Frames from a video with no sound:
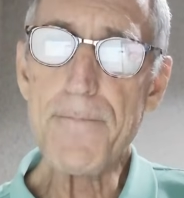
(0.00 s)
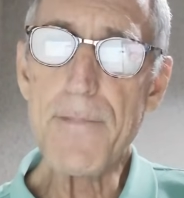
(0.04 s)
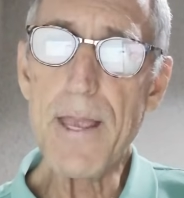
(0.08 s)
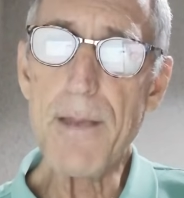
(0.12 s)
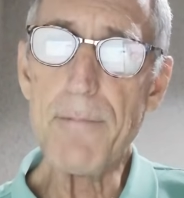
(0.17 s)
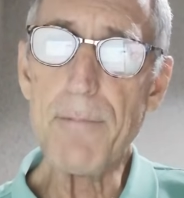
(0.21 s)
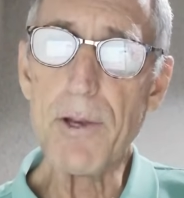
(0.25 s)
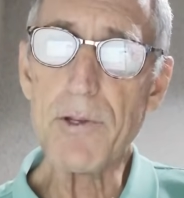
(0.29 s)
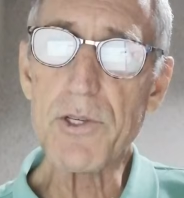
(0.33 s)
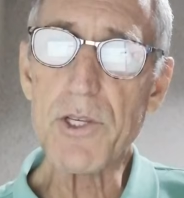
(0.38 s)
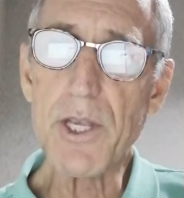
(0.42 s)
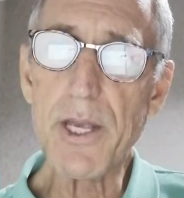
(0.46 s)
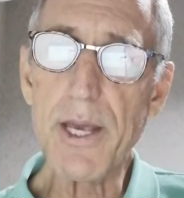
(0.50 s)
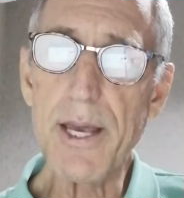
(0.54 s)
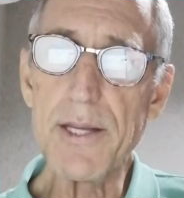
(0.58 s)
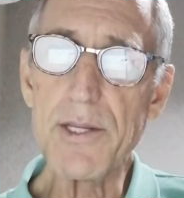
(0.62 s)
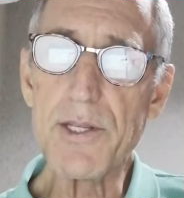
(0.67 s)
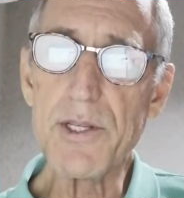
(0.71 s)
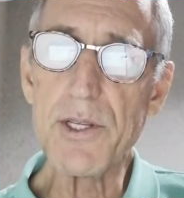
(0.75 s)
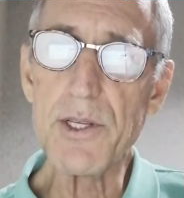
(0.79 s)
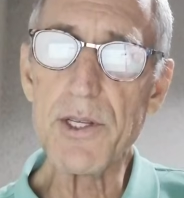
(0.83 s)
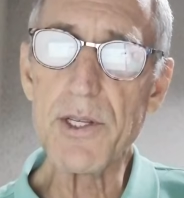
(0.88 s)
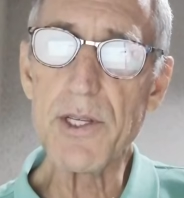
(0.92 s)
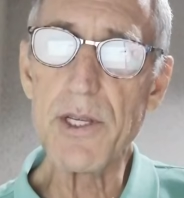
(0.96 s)
In most
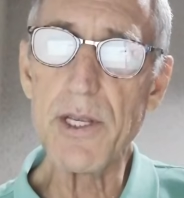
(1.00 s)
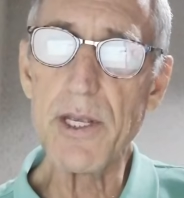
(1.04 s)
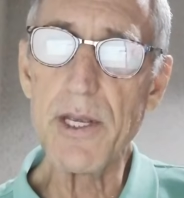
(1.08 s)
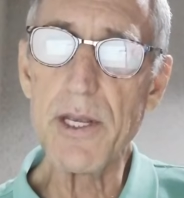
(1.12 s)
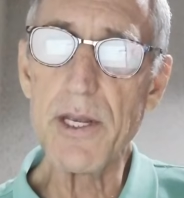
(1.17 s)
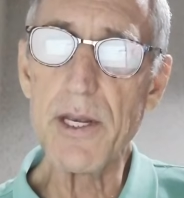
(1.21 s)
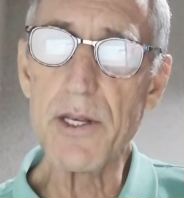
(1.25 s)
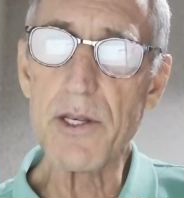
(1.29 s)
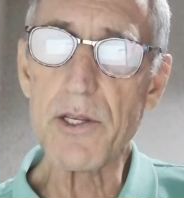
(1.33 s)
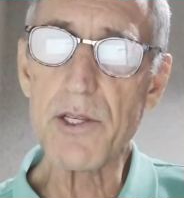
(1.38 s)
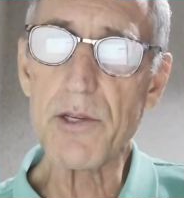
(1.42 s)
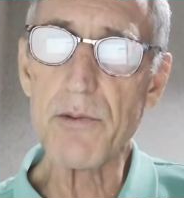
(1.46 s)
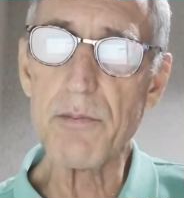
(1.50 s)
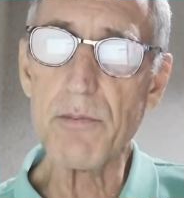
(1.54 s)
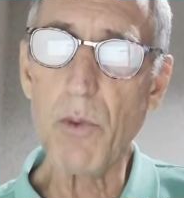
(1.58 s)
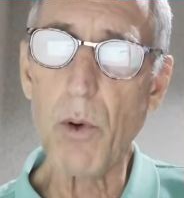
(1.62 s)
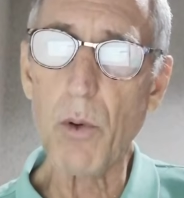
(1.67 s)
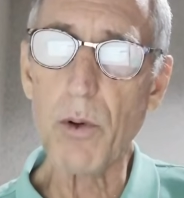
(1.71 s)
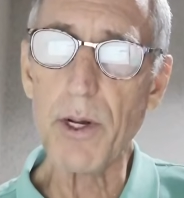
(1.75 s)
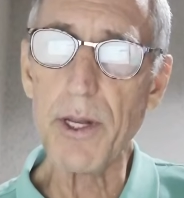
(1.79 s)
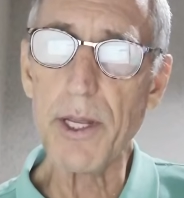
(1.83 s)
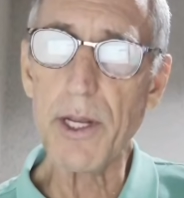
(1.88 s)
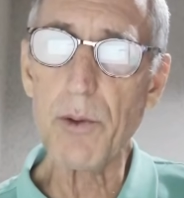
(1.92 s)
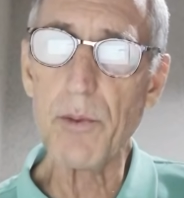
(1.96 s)
cases, it is
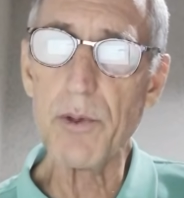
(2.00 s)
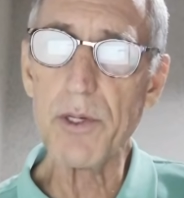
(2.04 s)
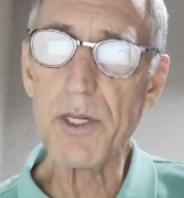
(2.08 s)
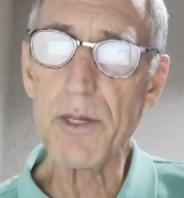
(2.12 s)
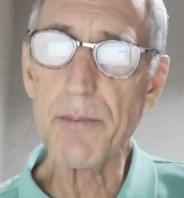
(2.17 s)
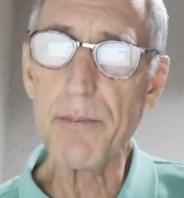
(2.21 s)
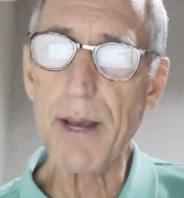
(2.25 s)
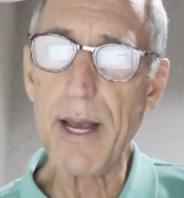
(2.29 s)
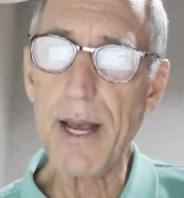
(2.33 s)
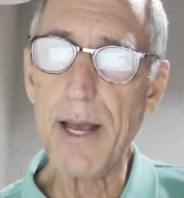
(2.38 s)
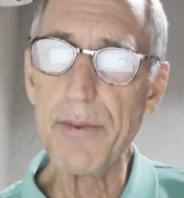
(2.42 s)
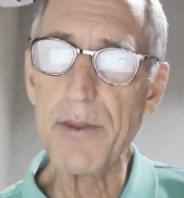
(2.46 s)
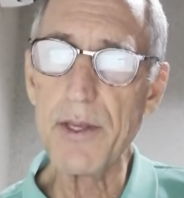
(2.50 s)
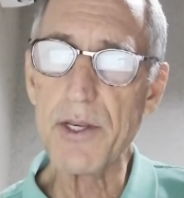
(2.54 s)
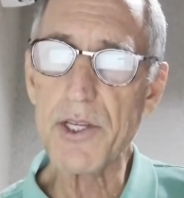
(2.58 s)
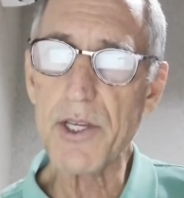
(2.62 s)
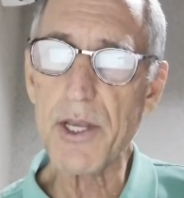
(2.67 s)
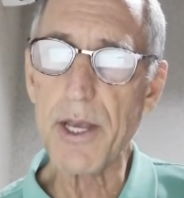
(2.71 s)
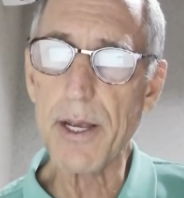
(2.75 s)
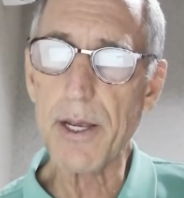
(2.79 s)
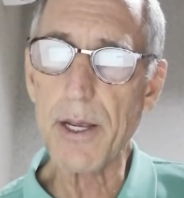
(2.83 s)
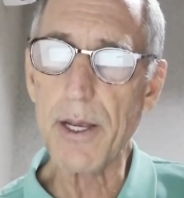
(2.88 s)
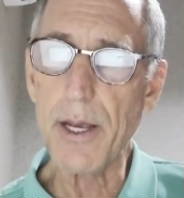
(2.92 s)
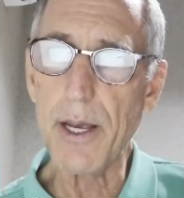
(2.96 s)
more liquid to buy these
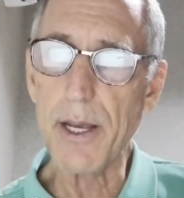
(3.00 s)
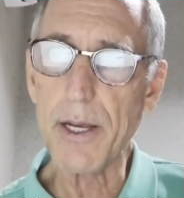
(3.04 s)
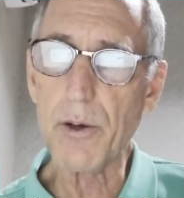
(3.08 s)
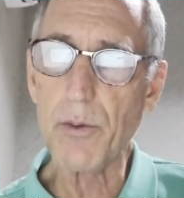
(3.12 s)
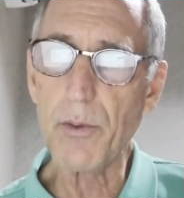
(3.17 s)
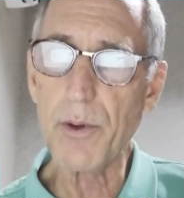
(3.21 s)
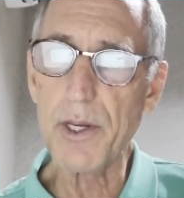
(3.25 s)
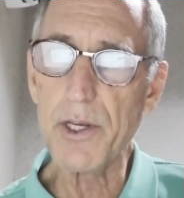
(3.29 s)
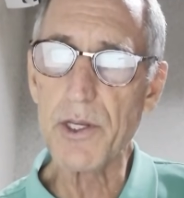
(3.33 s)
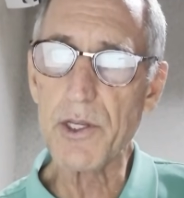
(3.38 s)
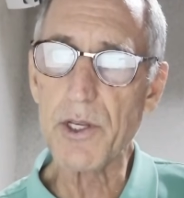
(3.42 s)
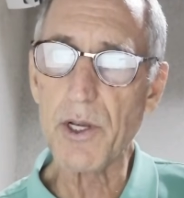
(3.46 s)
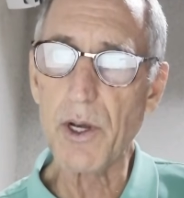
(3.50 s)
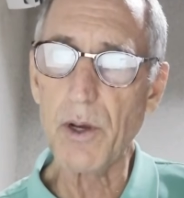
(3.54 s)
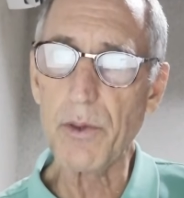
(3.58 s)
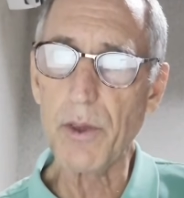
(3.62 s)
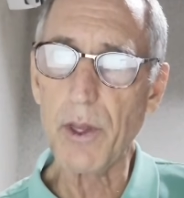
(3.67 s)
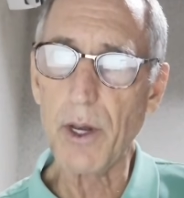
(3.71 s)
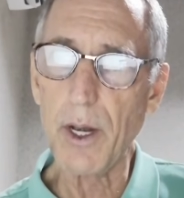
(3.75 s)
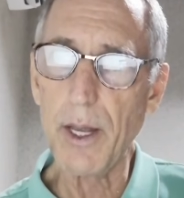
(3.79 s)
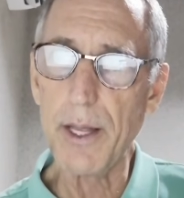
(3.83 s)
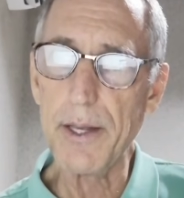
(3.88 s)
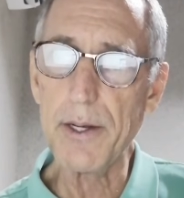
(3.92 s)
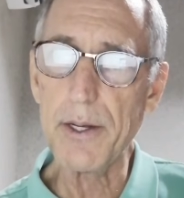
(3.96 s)
equities on
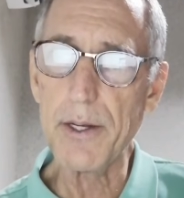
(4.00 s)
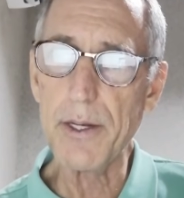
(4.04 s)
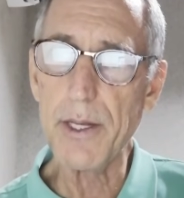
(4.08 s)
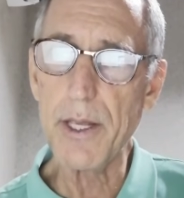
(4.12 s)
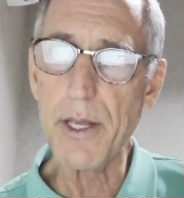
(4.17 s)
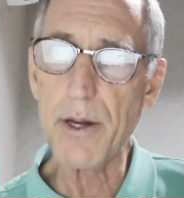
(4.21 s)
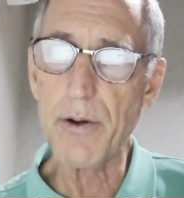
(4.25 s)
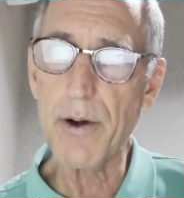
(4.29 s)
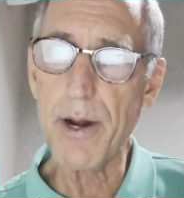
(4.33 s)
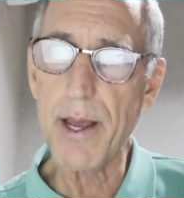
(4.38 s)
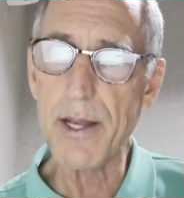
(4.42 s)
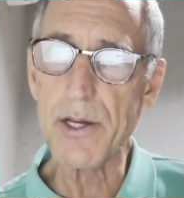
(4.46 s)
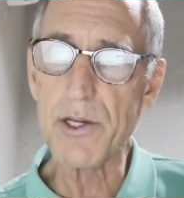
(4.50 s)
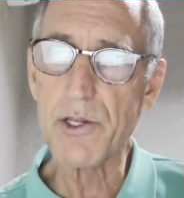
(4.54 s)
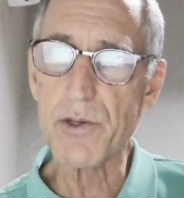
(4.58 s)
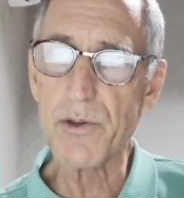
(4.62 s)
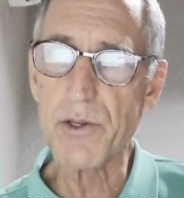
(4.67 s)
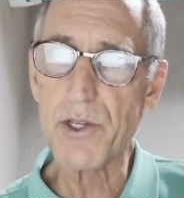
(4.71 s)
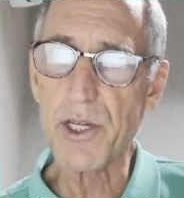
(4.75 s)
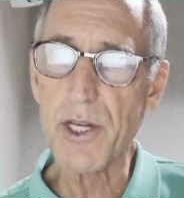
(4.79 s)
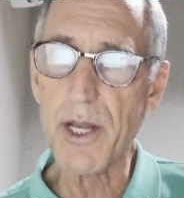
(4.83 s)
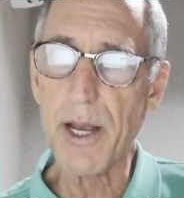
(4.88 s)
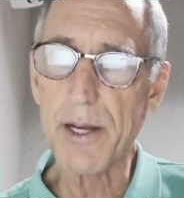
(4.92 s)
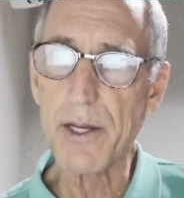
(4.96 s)
the London International
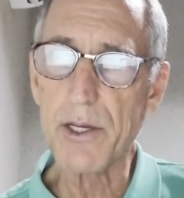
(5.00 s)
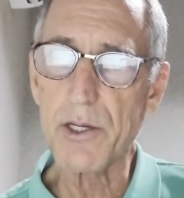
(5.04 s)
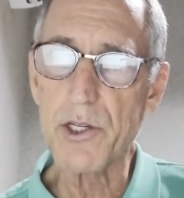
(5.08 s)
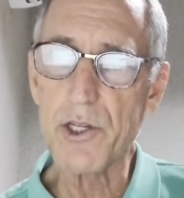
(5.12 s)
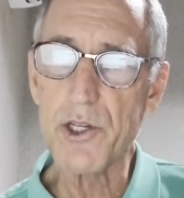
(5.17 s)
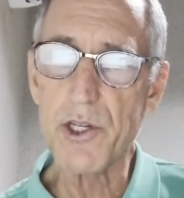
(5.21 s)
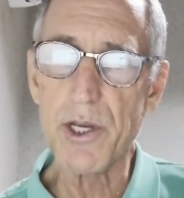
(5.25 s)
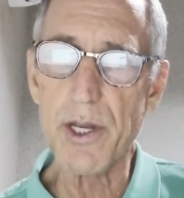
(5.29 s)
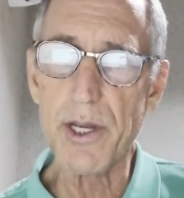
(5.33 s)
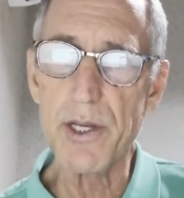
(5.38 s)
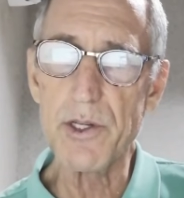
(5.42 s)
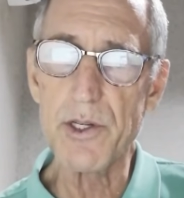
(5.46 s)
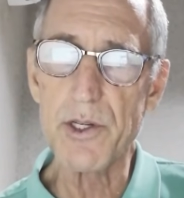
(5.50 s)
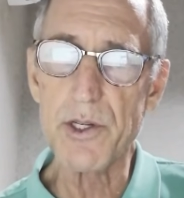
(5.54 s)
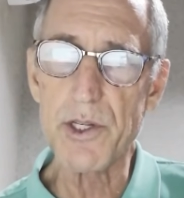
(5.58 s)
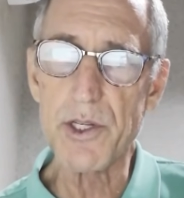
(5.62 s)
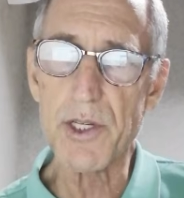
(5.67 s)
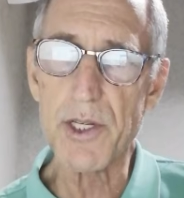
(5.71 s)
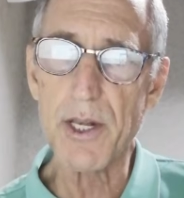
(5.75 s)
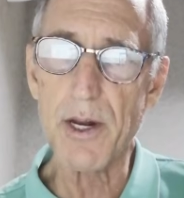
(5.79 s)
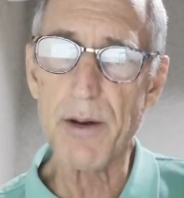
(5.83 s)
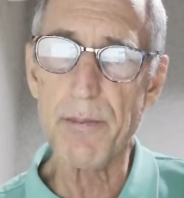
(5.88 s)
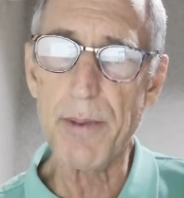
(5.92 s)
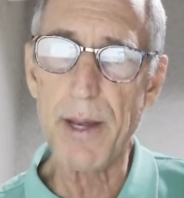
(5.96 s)
Stock Exchange
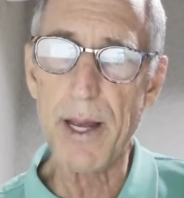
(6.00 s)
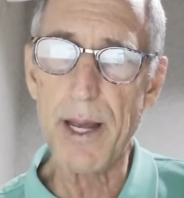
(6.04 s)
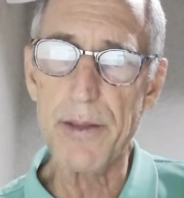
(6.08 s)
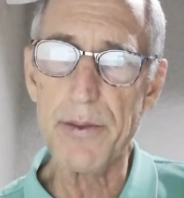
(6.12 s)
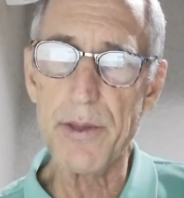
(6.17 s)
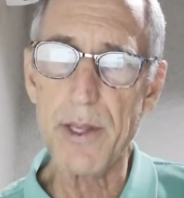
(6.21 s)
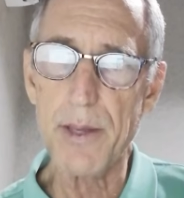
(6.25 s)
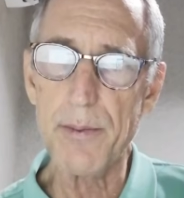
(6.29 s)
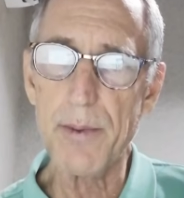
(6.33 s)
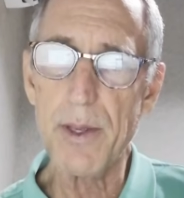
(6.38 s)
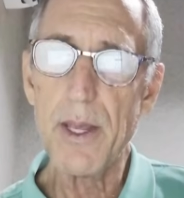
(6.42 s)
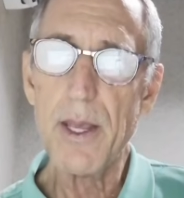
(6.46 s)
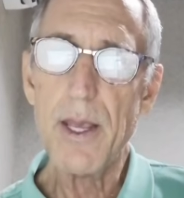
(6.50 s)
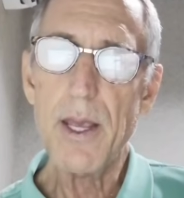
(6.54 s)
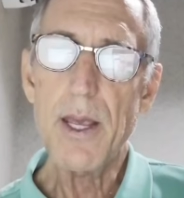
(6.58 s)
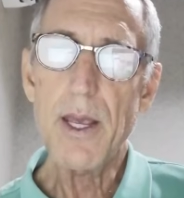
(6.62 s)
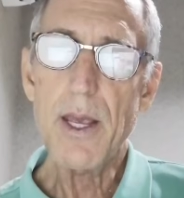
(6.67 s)
instead of buying them